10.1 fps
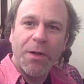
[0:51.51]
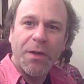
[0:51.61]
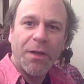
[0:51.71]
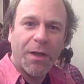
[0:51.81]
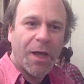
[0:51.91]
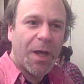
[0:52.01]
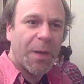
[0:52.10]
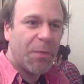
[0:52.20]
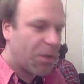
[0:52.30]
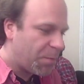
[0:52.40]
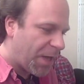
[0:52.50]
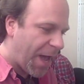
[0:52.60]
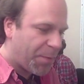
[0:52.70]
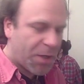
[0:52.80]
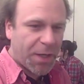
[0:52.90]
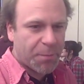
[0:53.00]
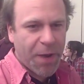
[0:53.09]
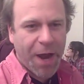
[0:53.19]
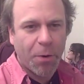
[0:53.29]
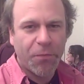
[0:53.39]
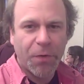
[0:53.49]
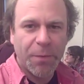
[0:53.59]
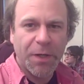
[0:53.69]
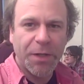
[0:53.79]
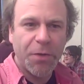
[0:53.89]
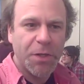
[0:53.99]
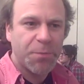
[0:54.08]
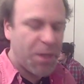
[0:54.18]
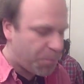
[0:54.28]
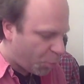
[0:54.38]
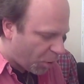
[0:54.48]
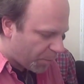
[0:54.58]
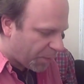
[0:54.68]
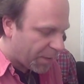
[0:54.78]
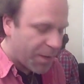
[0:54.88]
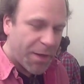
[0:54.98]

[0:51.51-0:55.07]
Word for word: Uh, you know, they'd be happy to get power from a USB port, but